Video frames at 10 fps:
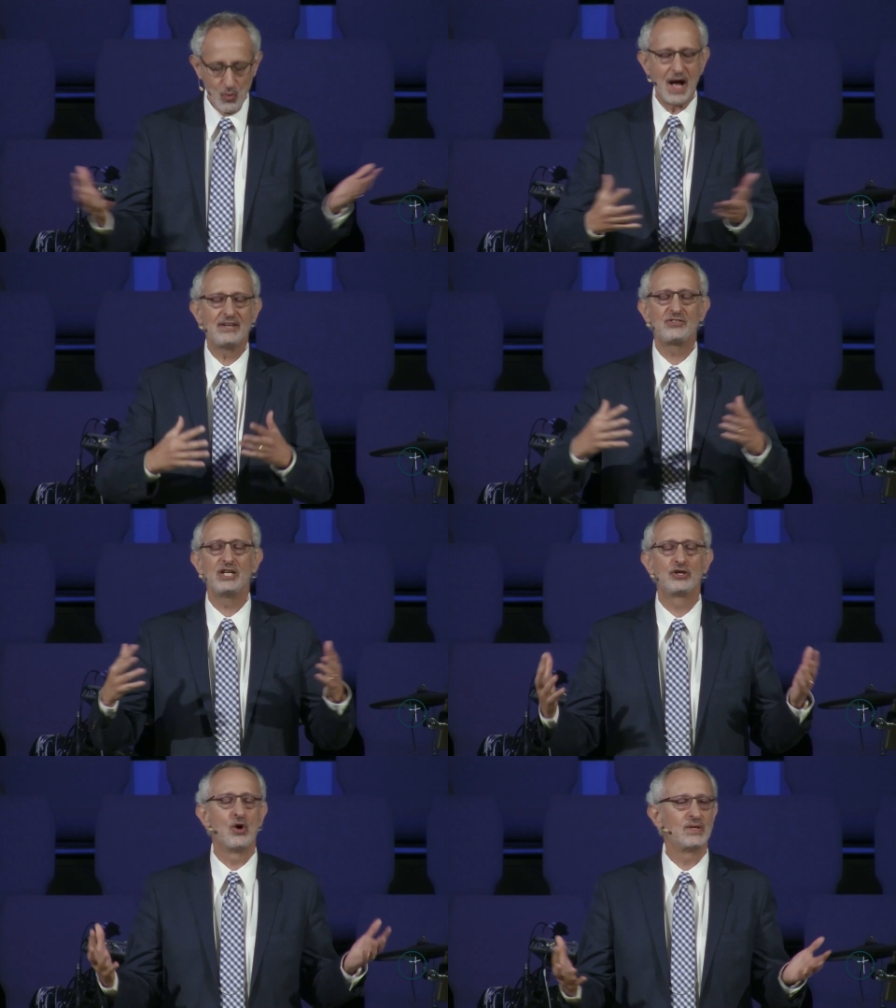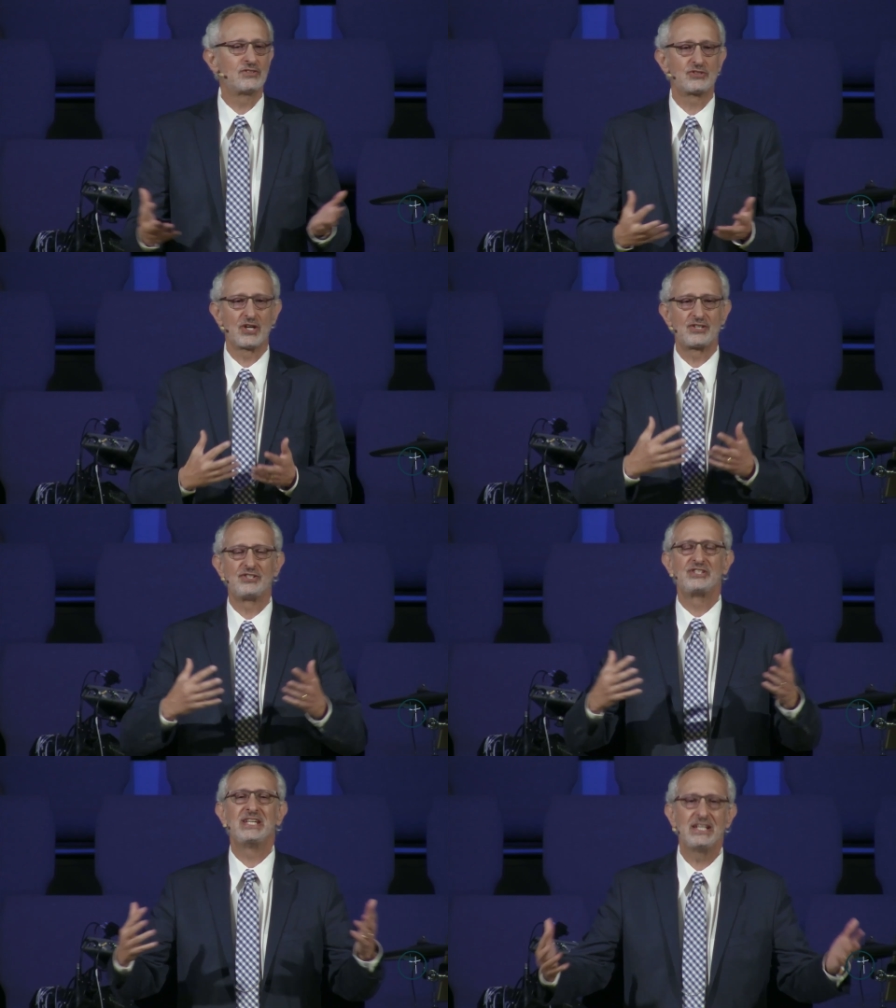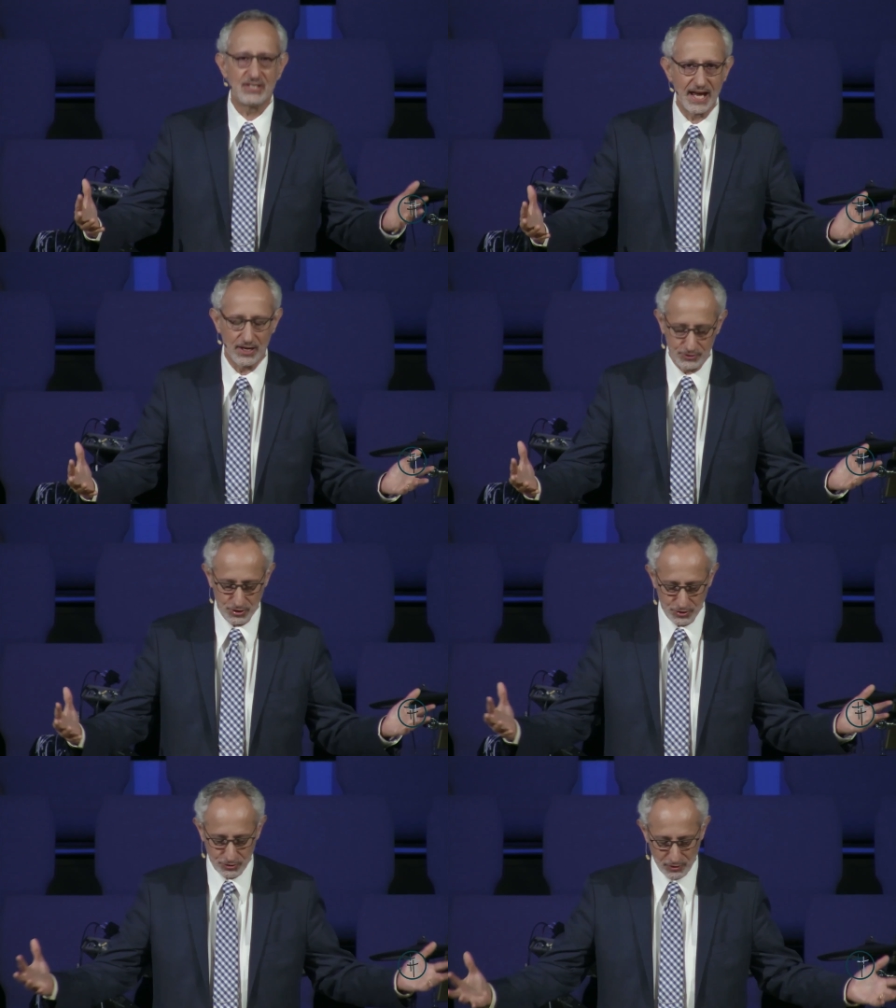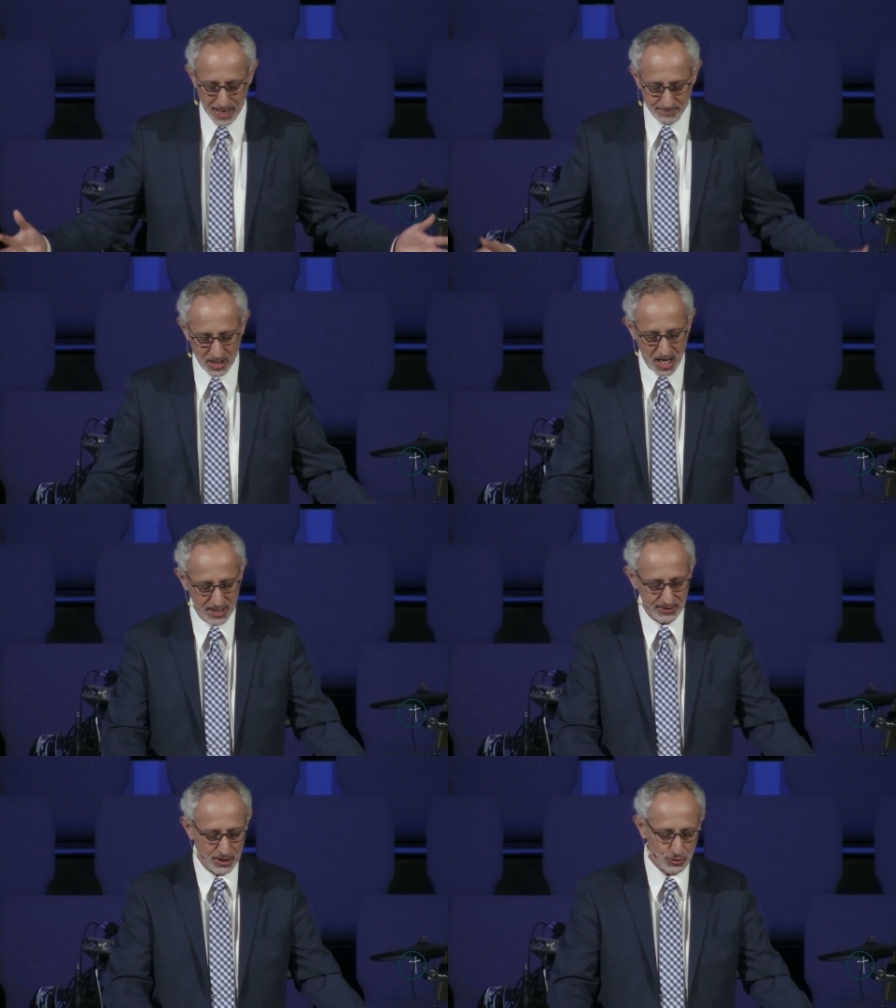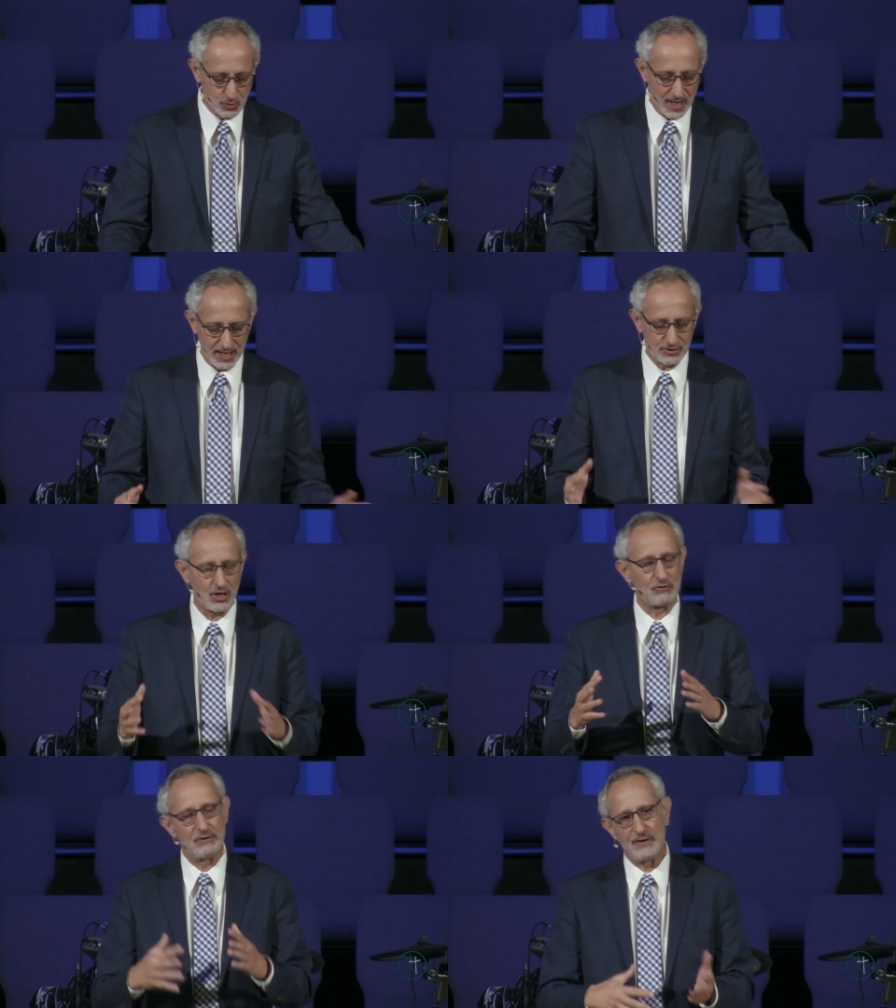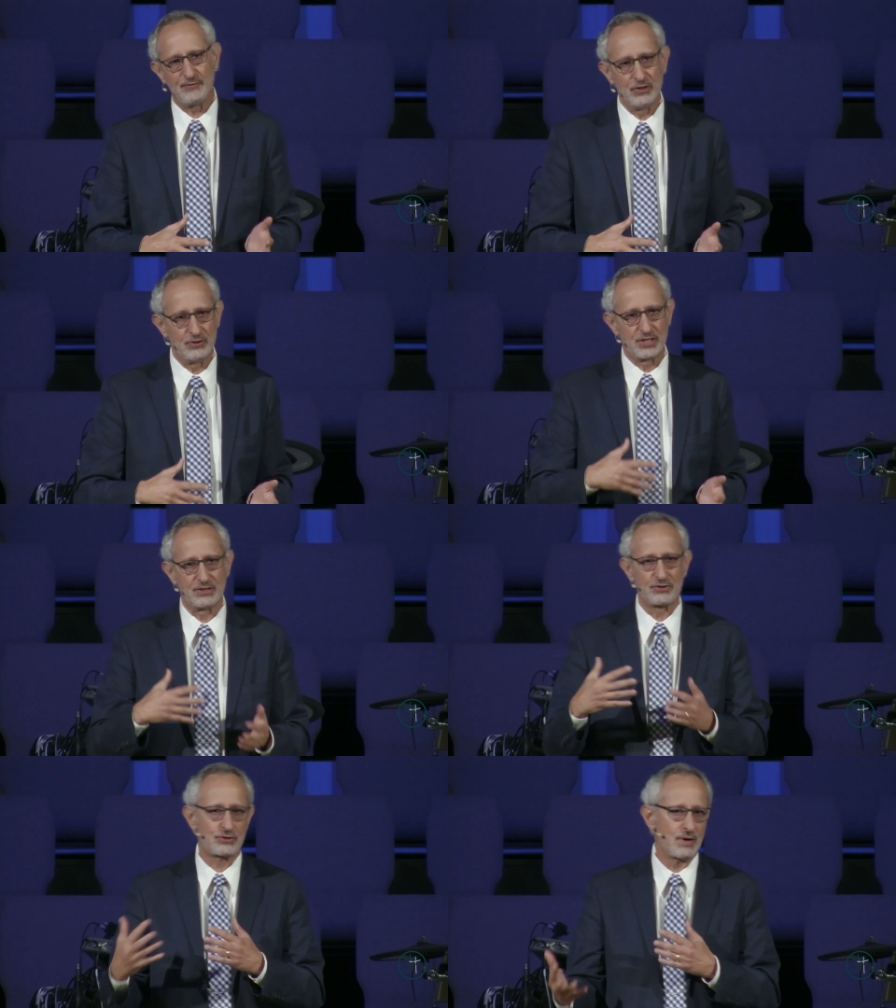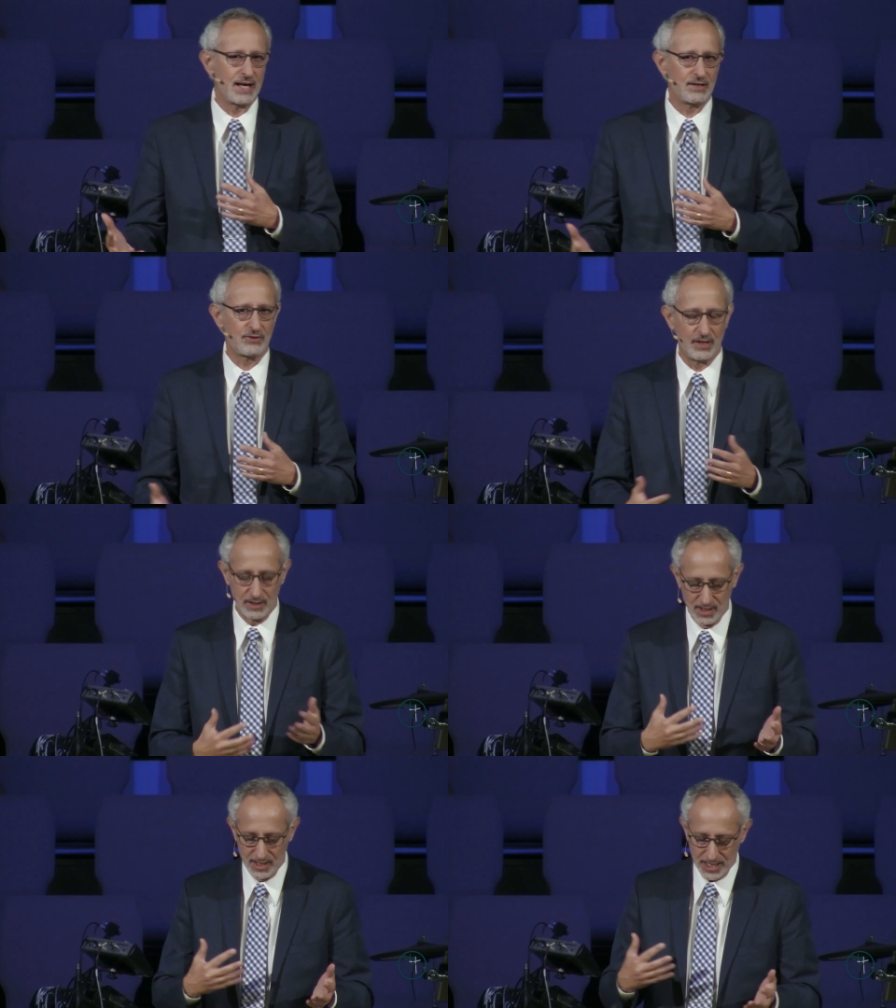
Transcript: Why does he go into such detail to describe God in this way as our refuge and strength and,